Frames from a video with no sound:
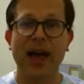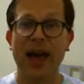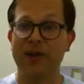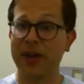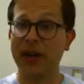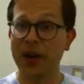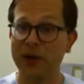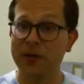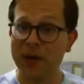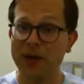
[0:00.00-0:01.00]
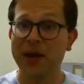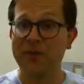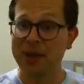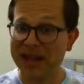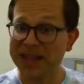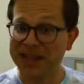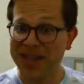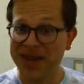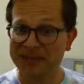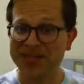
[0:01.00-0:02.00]
I ran auto mode many
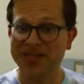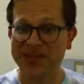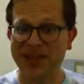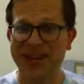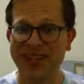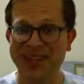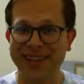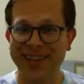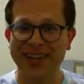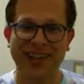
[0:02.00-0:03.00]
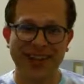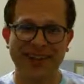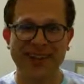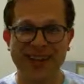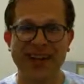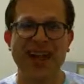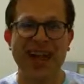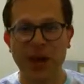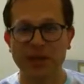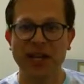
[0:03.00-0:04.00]
times to try and get a handle on
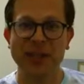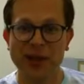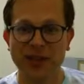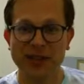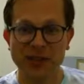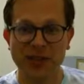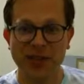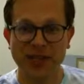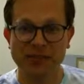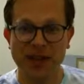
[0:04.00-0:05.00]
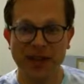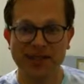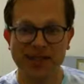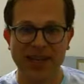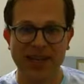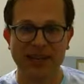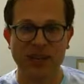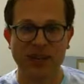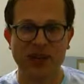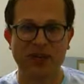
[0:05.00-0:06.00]
how many tokens you can expect to get
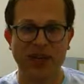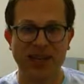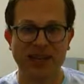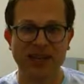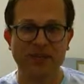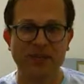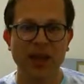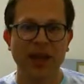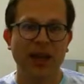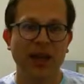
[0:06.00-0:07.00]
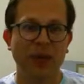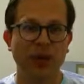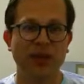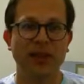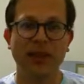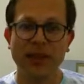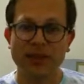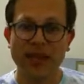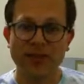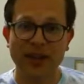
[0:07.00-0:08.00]
during the race. With Lucky
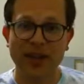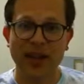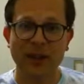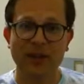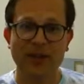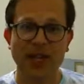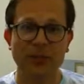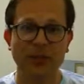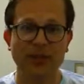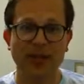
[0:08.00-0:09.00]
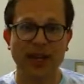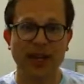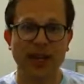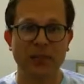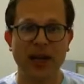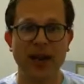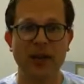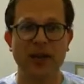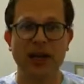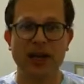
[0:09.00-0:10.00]
7, I was able to get
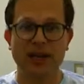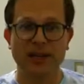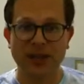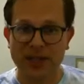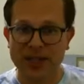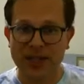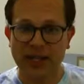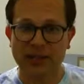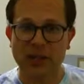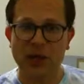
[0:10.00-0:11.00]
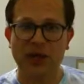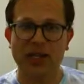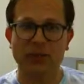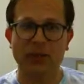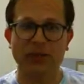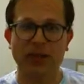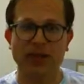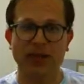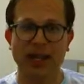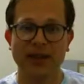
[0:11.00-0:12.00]
about 17 tokens per race
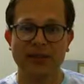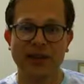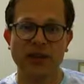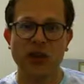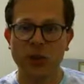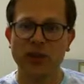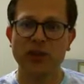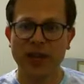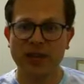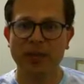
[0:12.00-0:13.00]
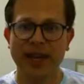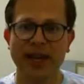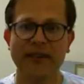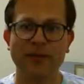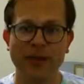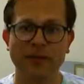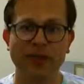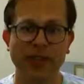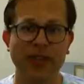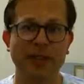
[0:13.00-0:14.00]
on average, with Giant Banana
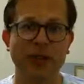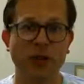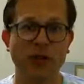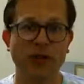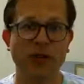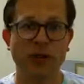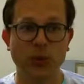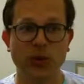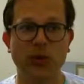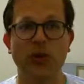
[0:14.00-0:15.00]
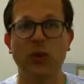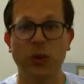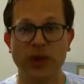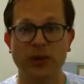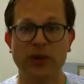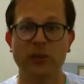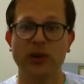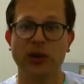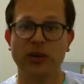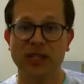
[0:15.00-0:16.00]
15, and the courses were Wario
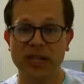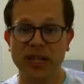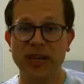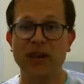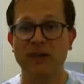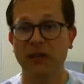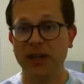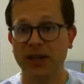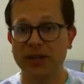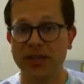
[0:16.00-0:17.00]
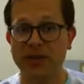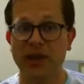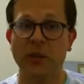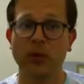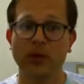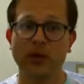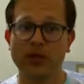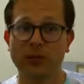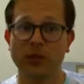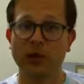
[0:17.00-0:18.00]
Shipyard T for Lucky 7 and Wario
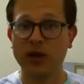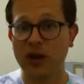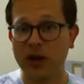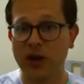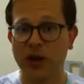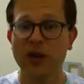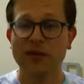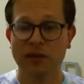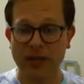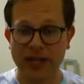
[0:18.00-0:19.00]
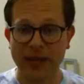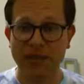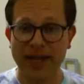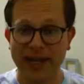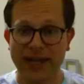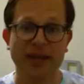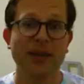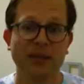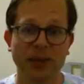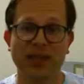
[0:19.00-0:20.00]
Shipyard R for Giant Banana,
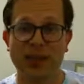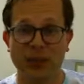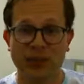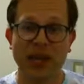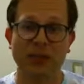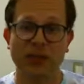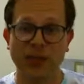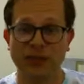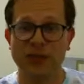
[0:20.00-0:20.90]
because they were top shelf